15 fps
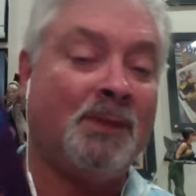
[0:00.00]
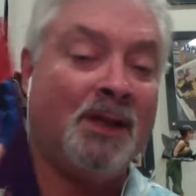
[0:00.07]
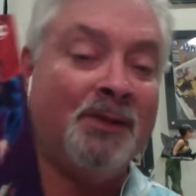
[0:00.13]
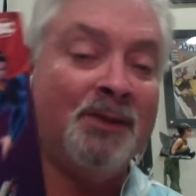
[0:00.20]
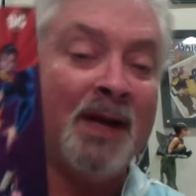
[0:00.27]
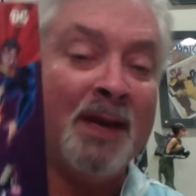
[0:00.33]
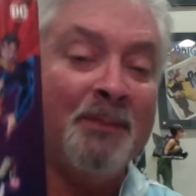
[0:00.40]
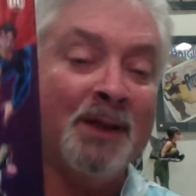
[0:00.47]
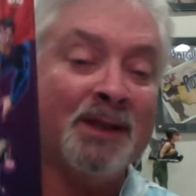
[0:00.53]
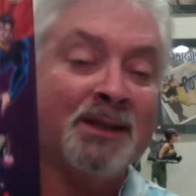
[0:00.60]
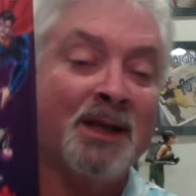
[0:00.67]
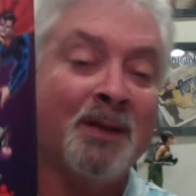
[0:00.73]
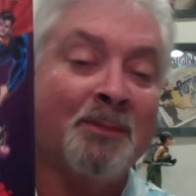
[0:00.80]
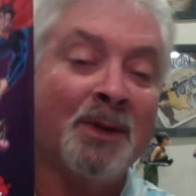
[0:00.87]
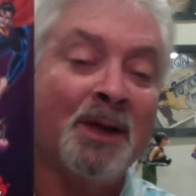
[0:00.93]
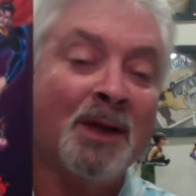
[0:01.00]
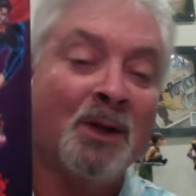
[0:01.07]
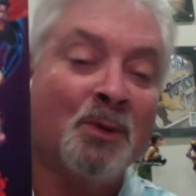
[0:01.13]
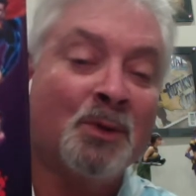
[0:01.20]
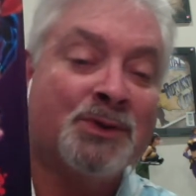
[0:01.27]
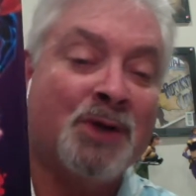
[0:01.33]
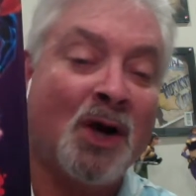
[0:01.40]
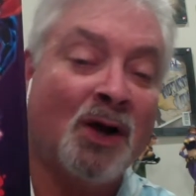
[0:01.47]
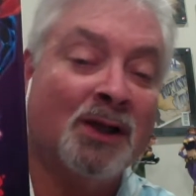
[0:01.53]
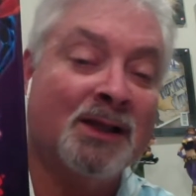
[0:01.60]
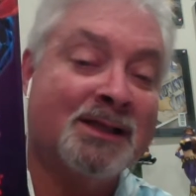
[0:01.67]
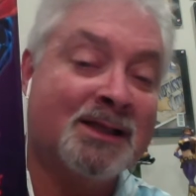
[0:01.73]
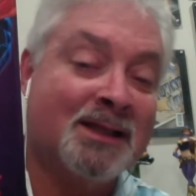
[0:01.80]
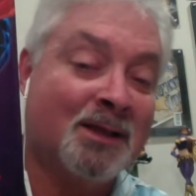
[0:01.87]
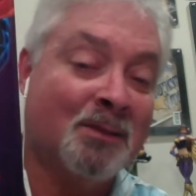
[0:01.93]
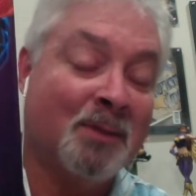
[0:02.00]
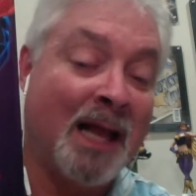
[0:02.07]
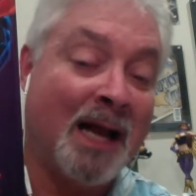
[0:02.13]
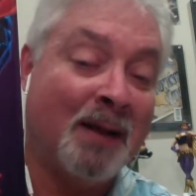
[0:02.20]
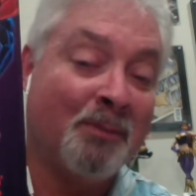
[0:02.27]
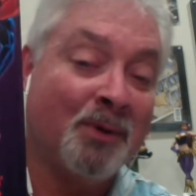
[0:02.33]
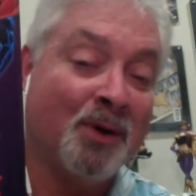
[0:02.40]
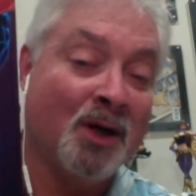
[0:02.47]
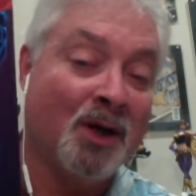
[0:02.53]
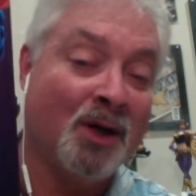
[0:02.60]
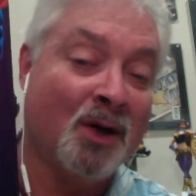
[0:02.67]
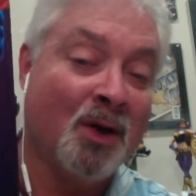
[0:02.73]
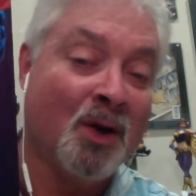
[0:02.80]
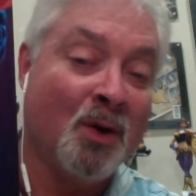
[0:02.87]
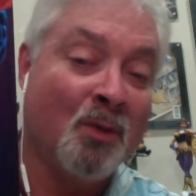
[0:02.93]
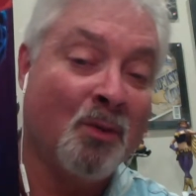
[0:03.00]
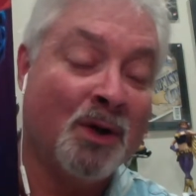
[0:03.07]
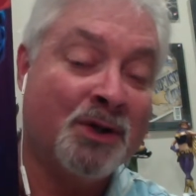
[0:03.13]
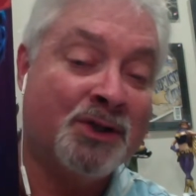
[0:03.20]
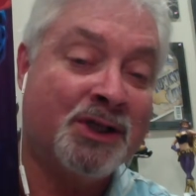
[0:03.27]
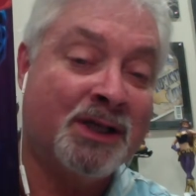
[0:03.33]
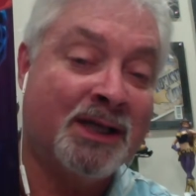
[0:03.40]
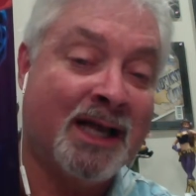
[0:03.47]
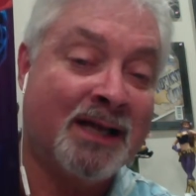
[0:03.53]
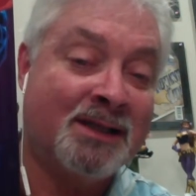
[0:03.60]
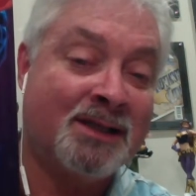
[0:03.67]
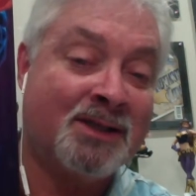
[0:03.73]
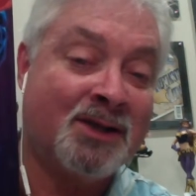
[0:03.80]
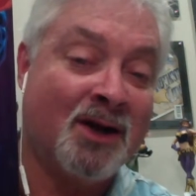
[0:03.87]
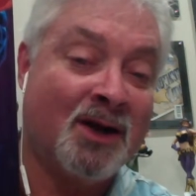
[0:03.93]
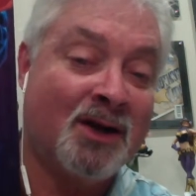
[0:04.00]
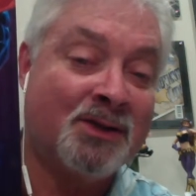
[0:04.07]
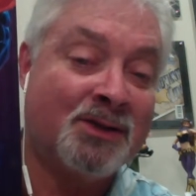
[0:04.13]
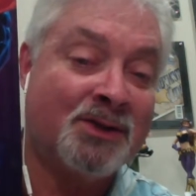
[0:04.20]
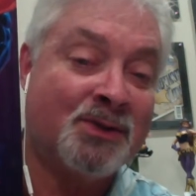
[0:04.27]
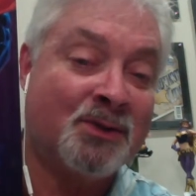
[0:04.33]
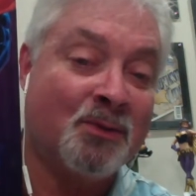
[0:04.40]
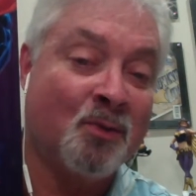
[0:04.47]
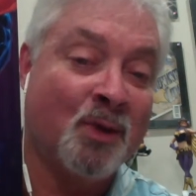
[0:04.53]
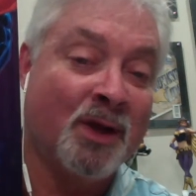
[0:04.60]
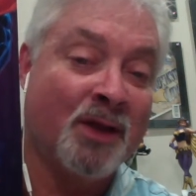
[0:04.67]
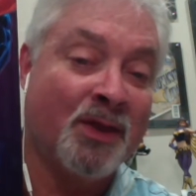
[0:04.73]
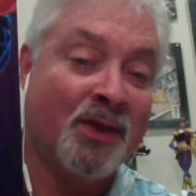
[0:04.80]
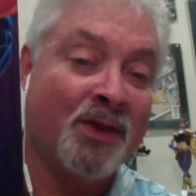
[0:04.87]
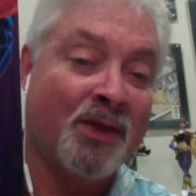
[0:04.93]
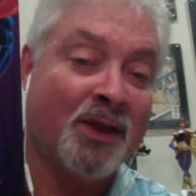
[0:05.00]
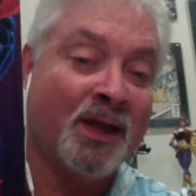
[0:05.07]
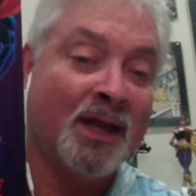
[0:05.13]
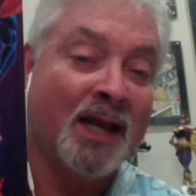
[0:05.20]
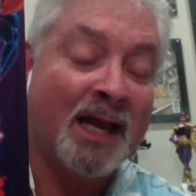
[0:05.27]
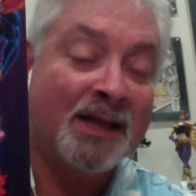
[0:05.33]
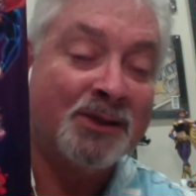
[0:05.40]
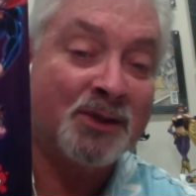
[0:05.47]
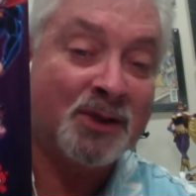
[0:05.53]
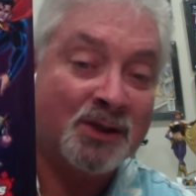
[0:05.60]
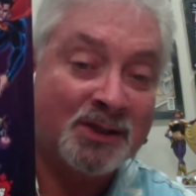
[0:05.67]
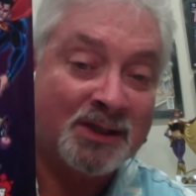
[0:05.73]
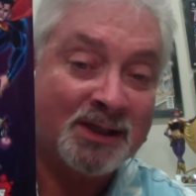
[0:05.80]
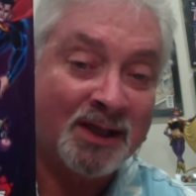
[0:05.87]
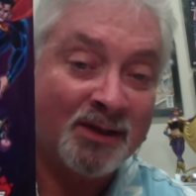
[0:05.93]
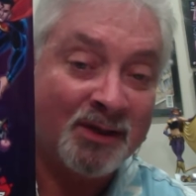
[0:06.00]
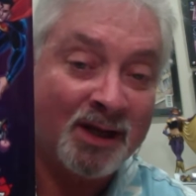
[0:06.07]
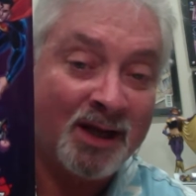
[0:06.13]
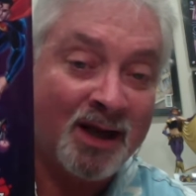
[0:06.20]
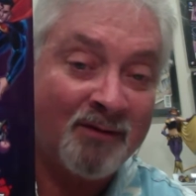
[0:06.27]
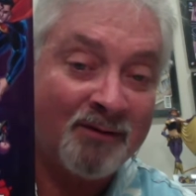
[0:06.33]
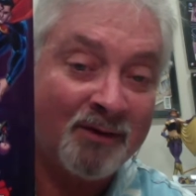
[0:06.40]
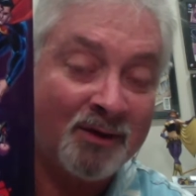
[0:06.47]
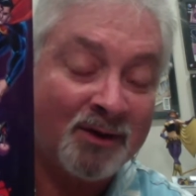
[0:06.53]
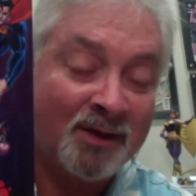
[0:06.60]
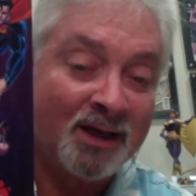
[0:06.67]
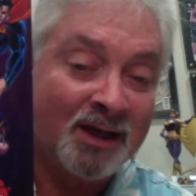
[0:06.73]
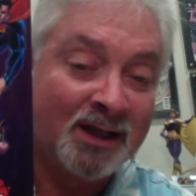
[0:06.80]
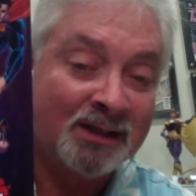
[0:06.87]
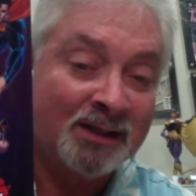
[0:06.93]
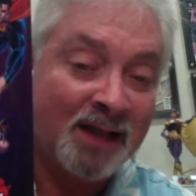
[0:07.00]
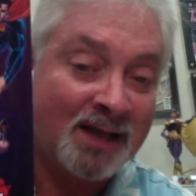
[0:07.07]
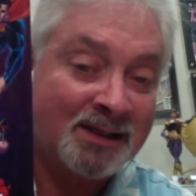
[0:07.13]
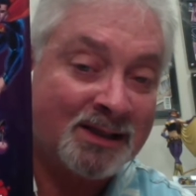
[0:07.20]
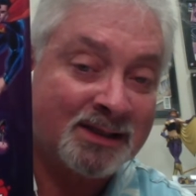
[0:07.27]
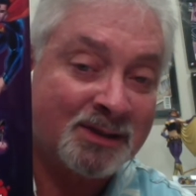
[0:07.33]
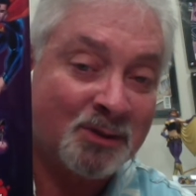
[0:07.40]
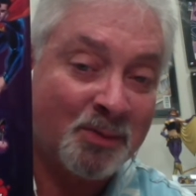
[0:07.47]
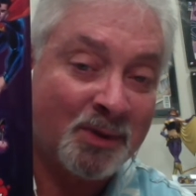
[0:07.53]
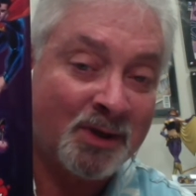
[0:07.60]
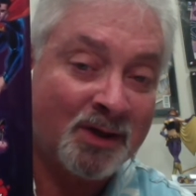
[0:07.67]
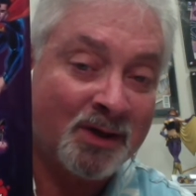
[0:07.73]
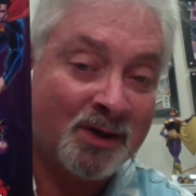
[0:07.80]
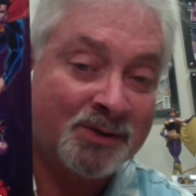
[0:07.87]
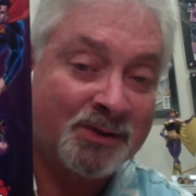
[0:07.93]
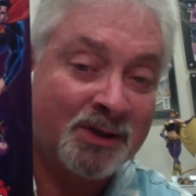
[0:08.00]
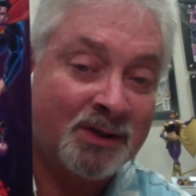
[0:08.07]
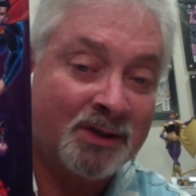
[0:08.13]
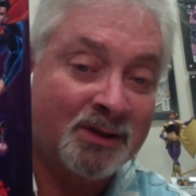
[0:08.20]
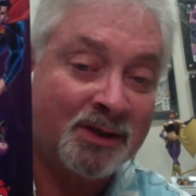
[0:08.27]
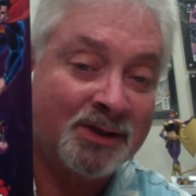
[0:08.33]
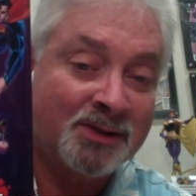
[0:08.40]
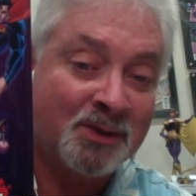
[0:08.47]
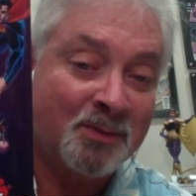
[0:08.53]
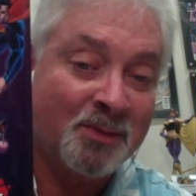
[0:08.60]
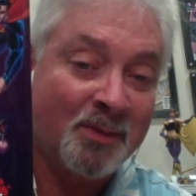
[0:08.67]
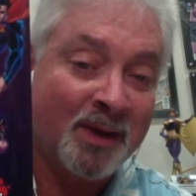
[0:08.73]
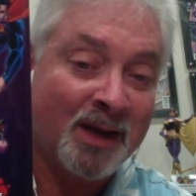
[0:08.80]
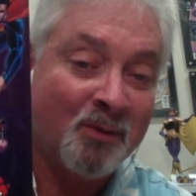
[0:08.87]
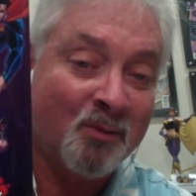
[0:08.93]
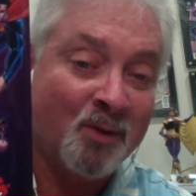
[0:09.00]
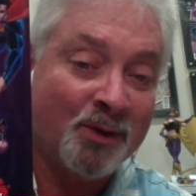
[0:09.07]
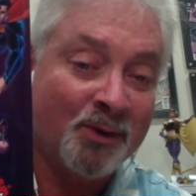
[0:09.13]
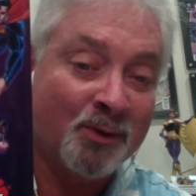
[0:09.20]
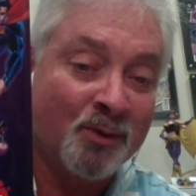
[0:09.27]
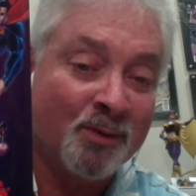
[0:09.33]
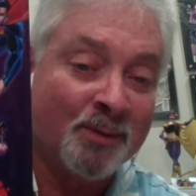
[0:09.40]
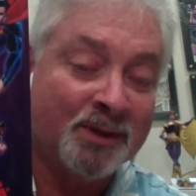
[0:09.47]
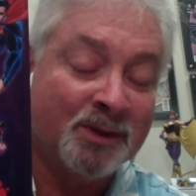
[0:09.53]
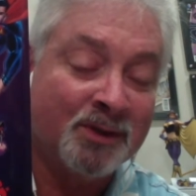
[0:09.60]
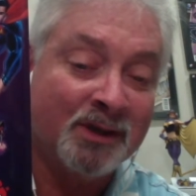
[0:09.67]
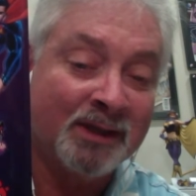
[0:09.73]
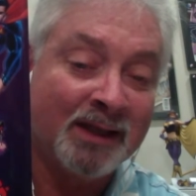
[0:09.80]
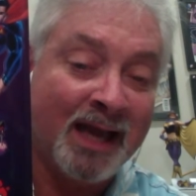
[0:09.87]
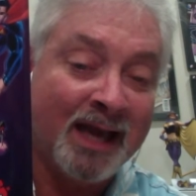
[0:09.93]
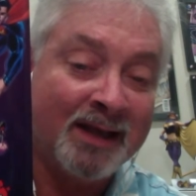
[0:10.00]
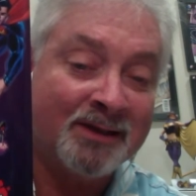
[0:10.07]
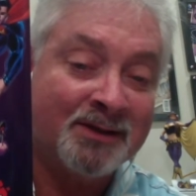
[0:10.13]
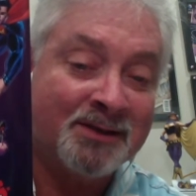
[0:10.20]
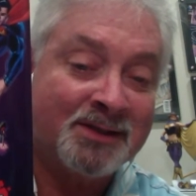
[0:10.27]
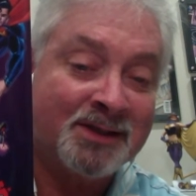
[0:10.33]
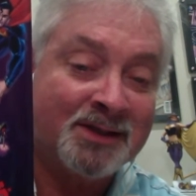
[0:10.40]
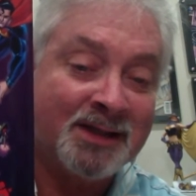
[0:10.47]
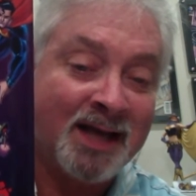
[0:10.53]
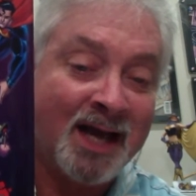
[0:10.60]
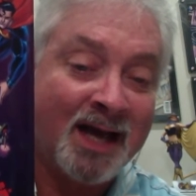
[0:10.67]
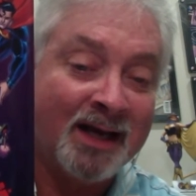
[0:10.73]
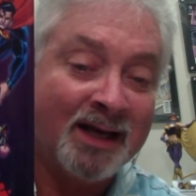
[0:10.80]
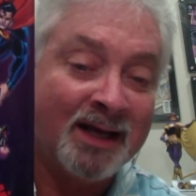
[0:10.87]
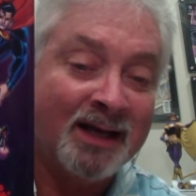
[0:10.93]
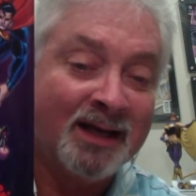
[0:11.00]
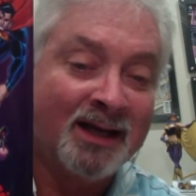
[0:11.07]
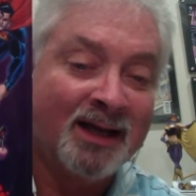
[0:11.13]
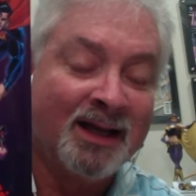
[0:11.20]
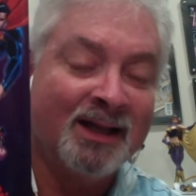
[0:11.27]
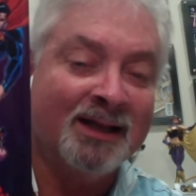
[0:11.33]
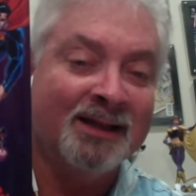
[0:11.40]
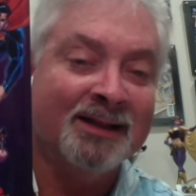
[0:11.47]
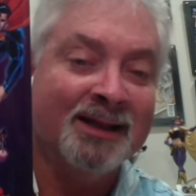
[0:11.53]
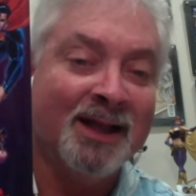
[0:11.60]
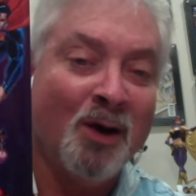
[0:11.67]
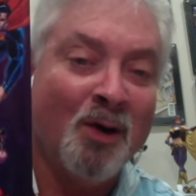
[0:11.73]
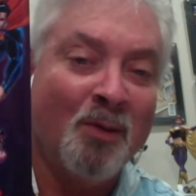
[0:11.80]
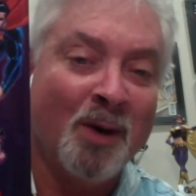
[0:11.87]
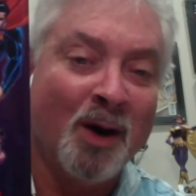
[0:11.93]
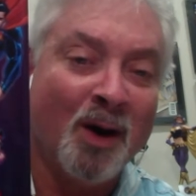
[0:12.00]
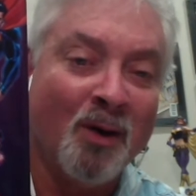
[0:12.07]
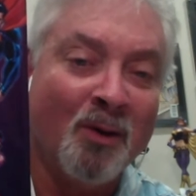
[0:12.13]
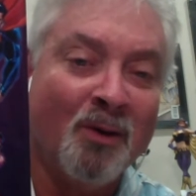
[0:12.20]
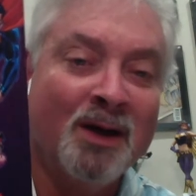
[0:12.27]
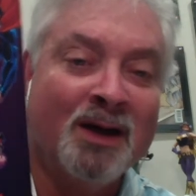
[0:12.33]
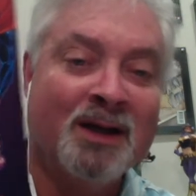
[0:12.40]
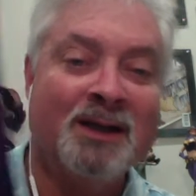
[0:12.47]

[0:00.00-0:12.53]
that I picked up was Harley's Little Black Book, where she guest stars with, as you see on the cover, lots of superheroes, including Superman, Wonder Woman, Green Lantern, Zatanna, Lobo,